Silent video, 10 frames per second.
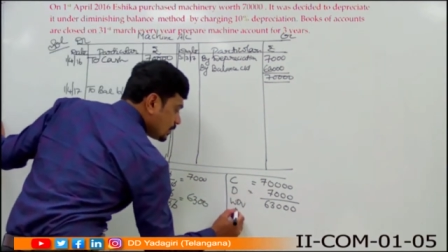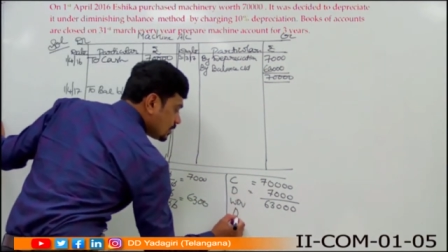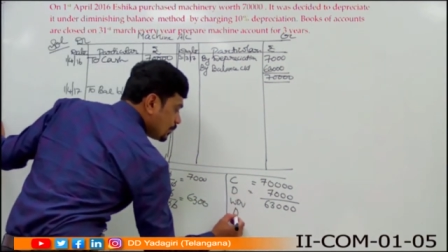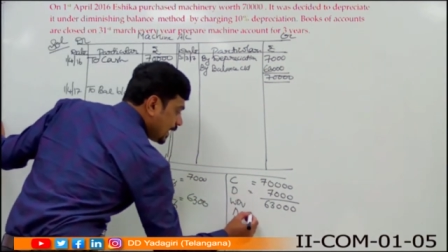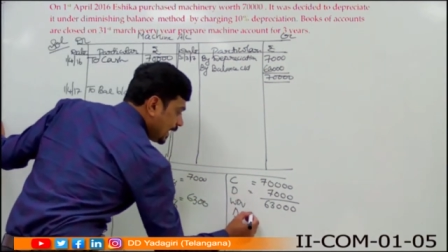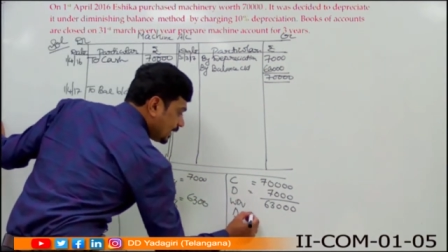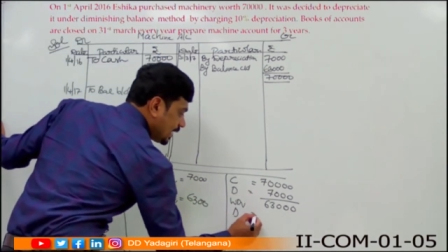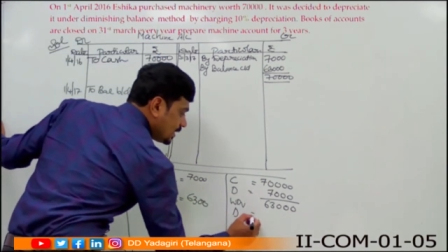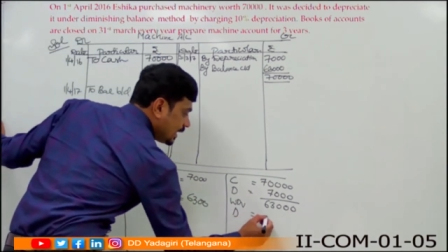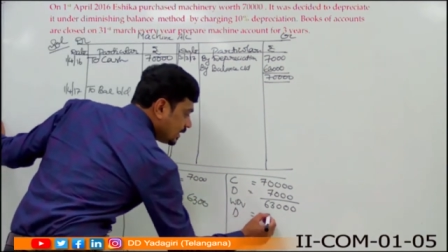Subtract
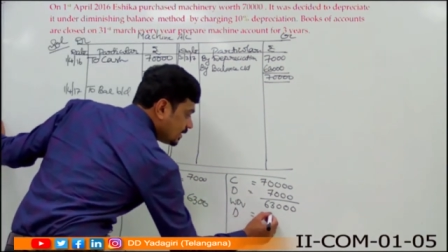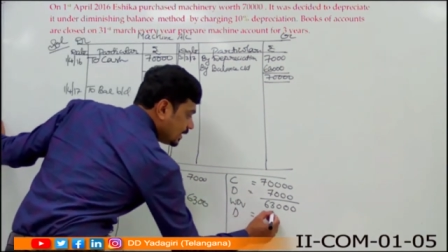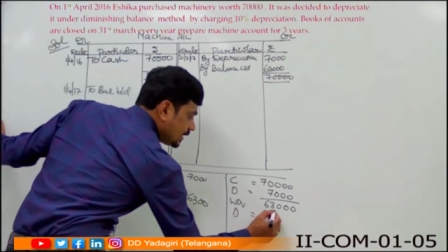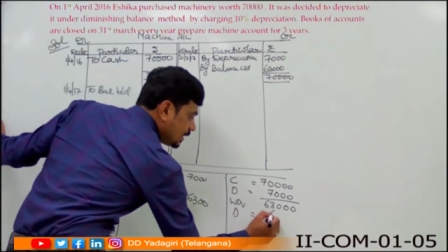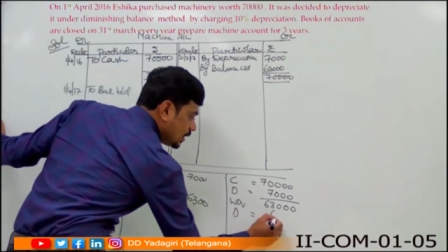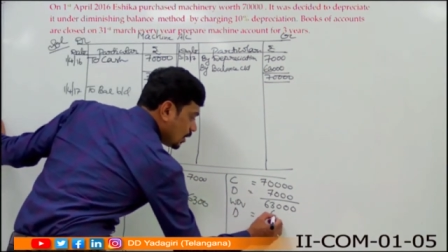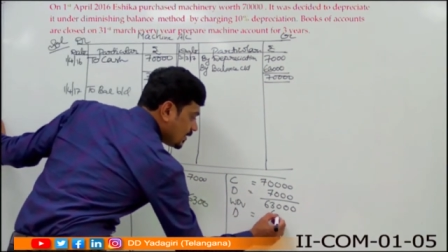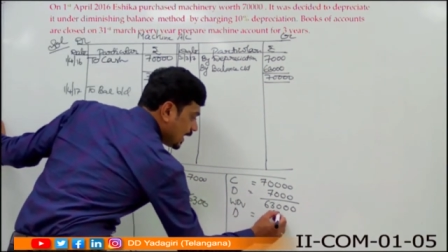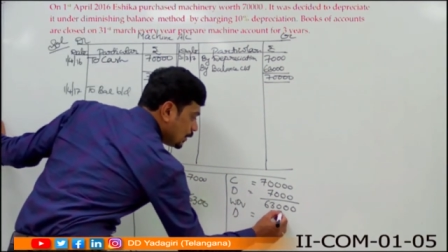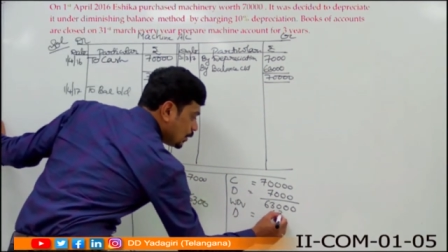and get the return down
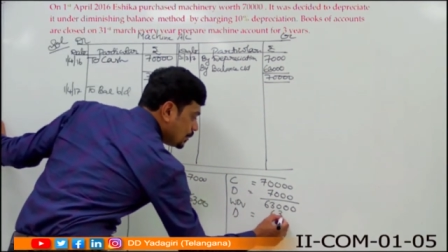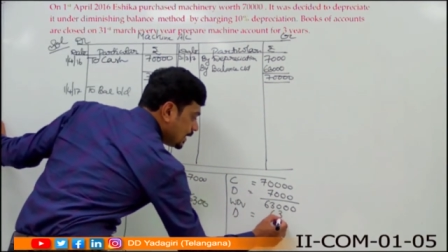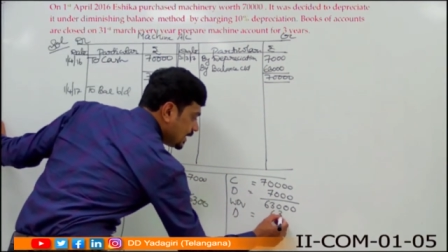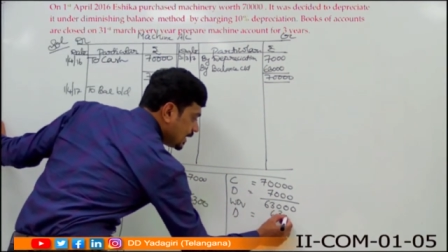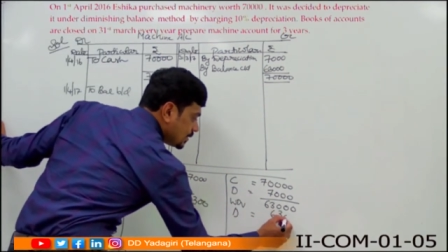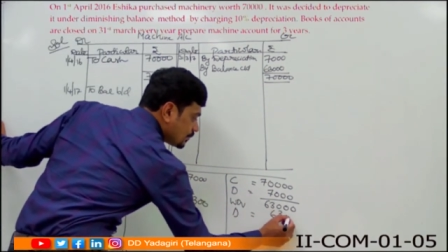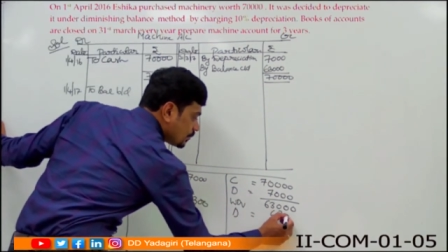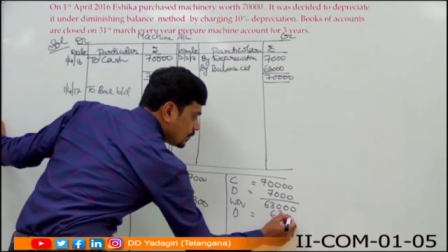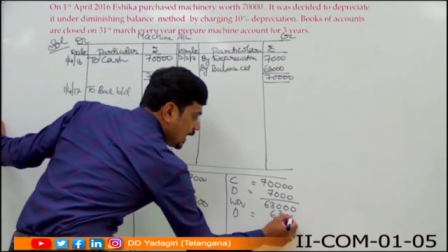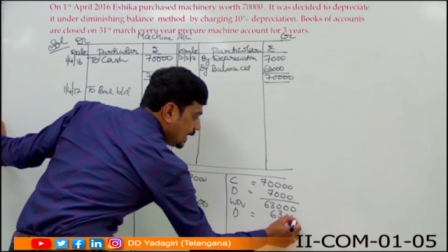value and be ready.
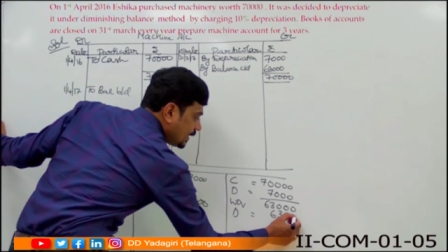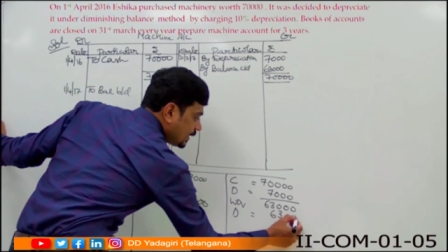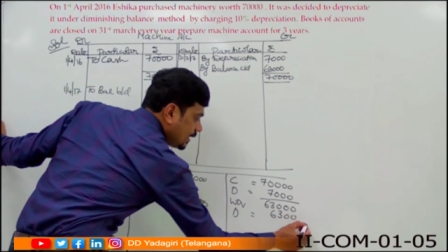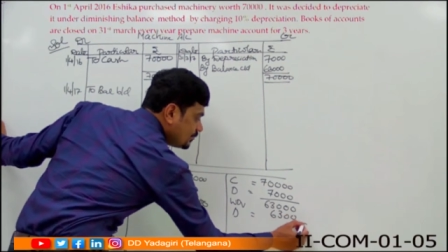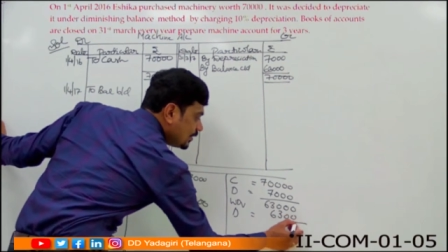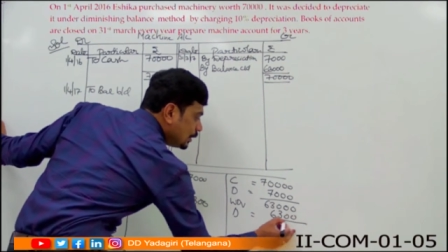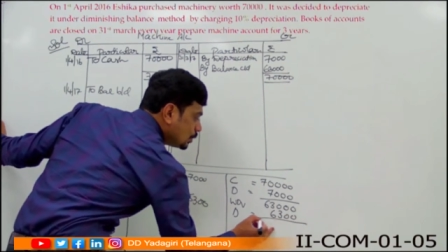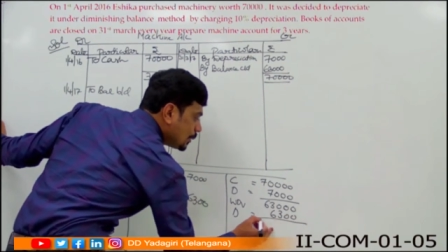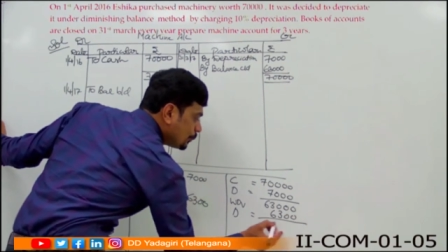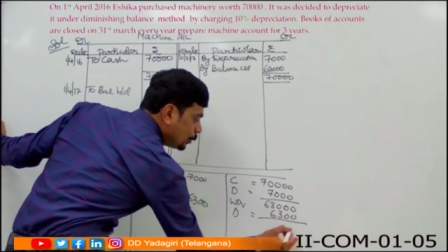At a time, we'll do
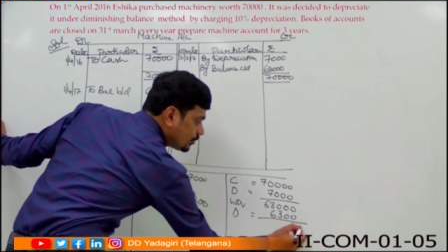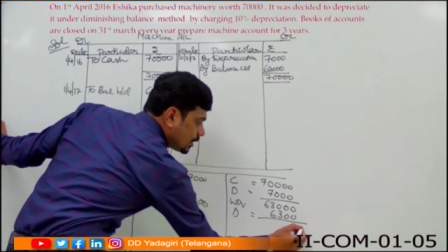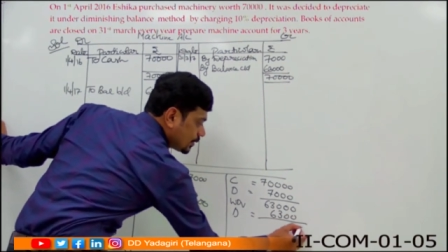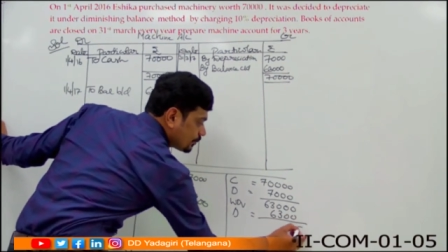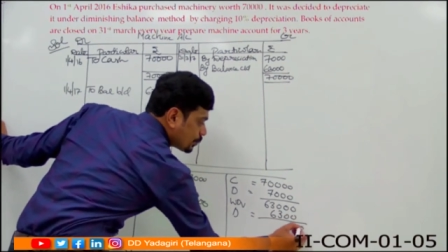the posting.